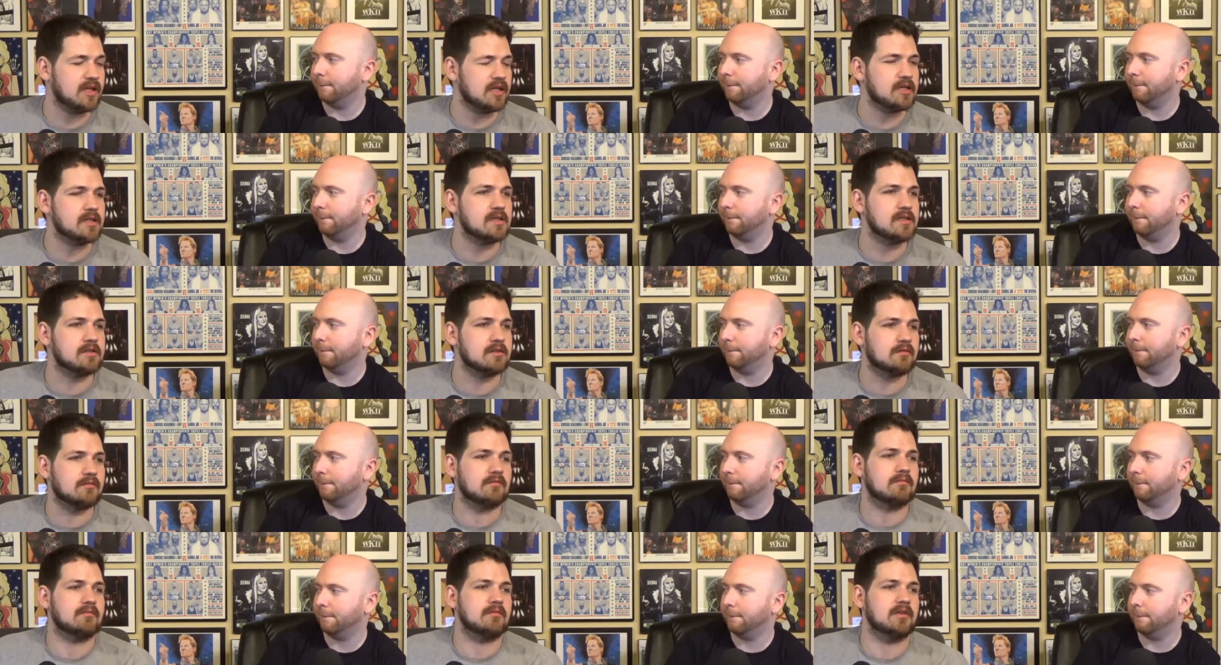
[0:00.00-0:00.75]
Speaker 1: as
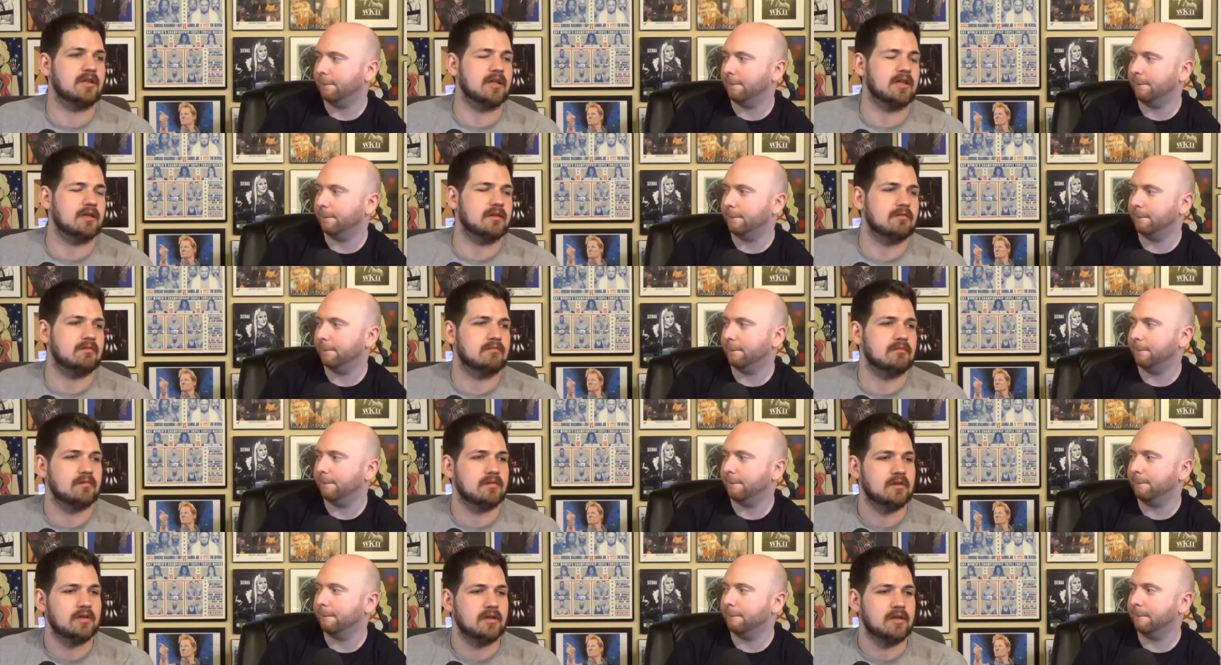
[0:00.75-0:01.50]
like
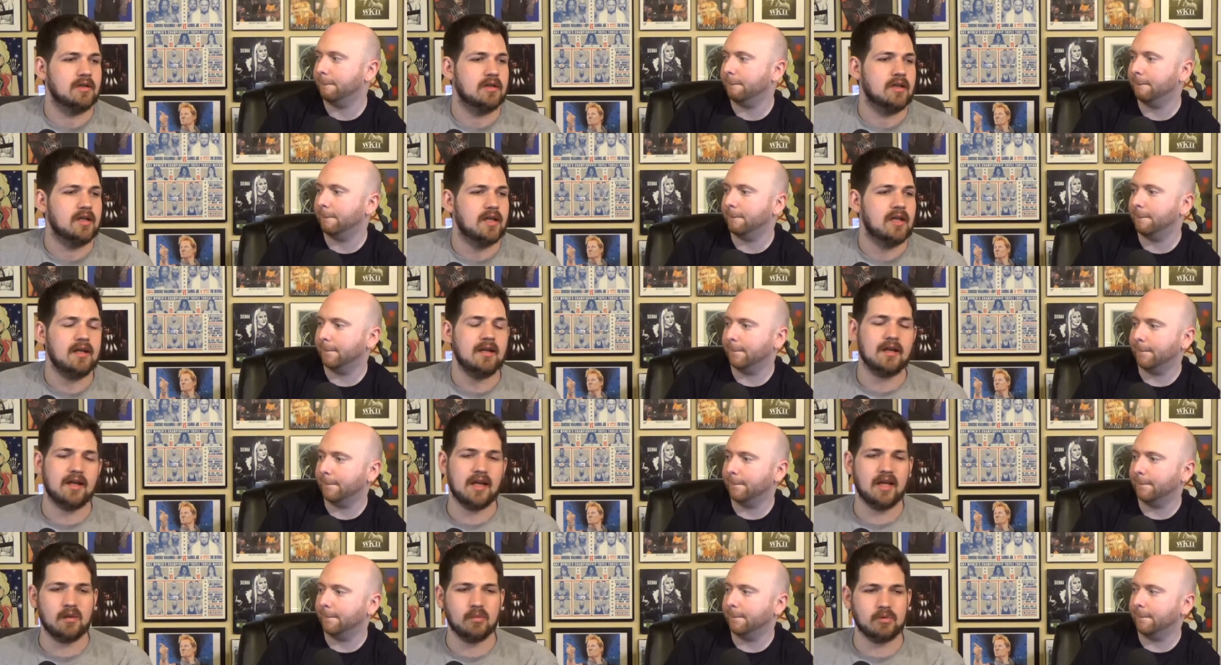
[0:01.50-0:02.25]

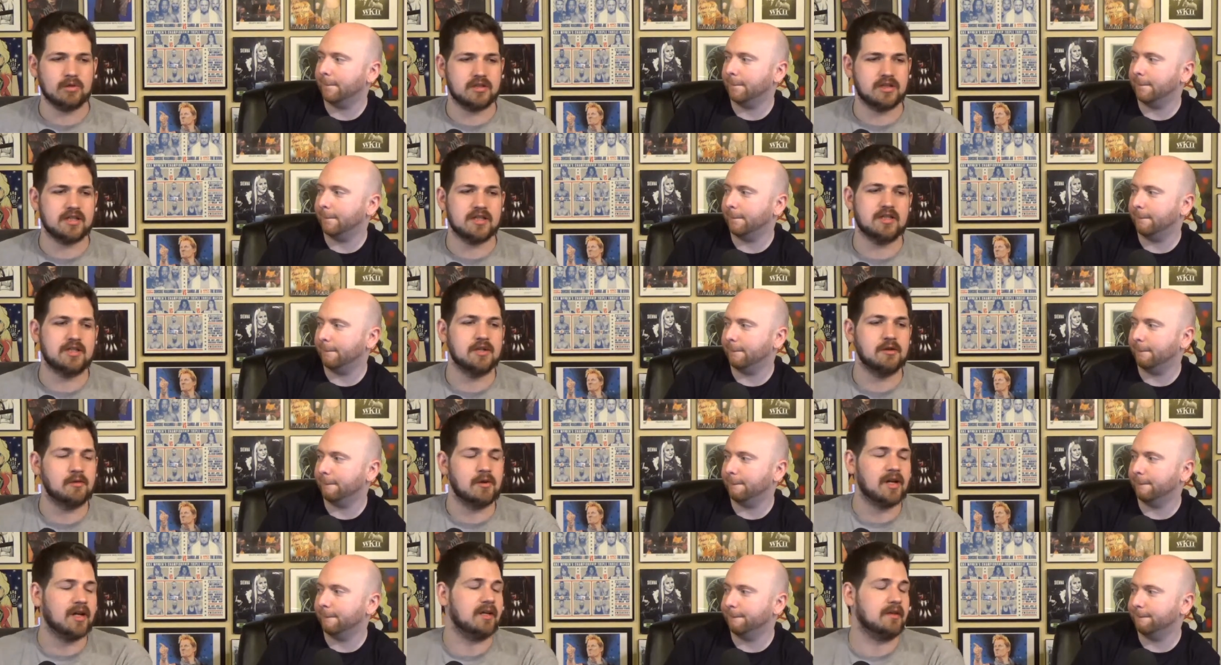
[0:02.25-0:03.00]
able to
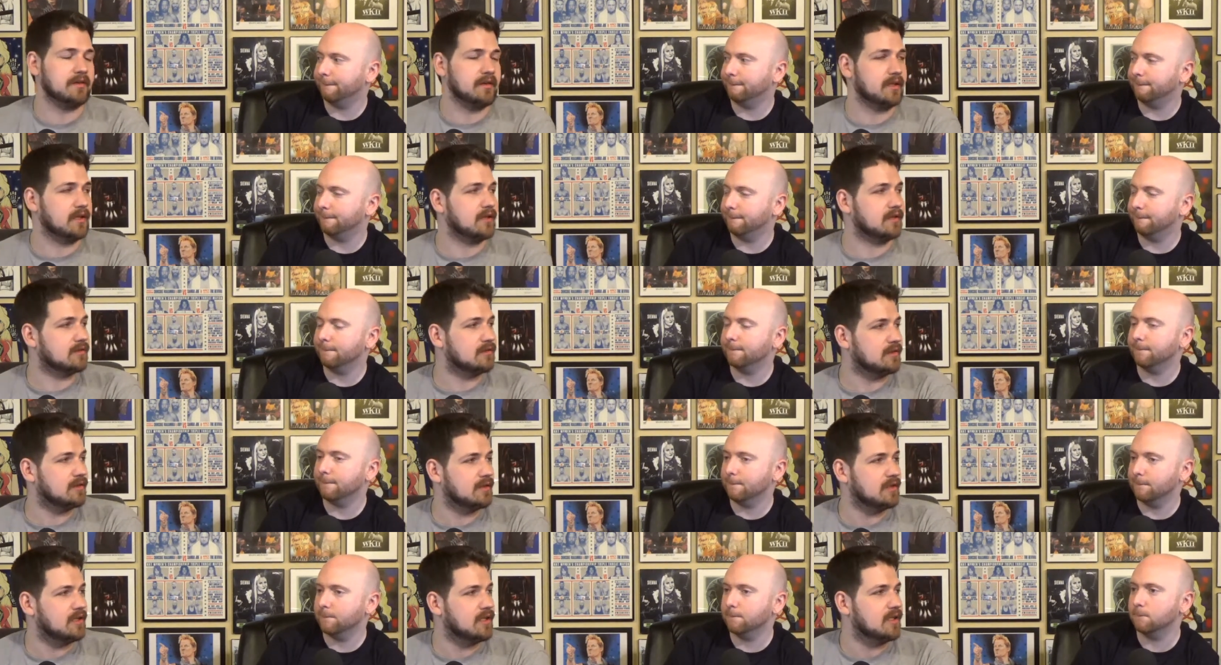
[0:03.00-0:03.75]
do anything
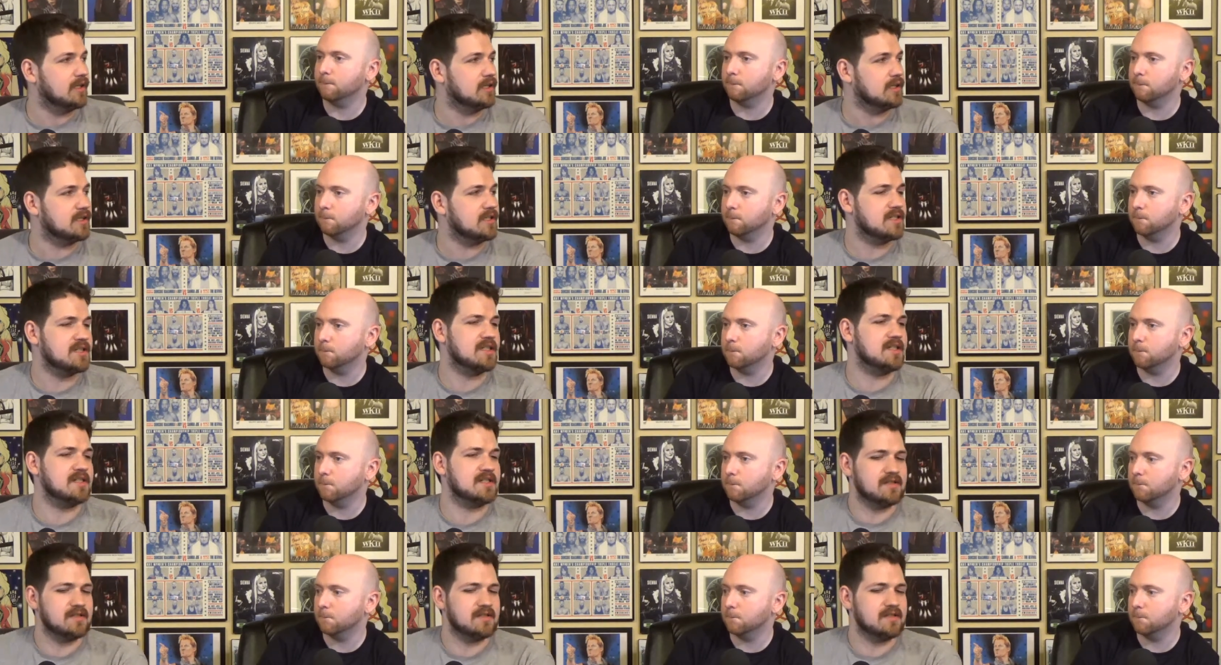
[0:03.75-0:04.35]
because hmm. mm.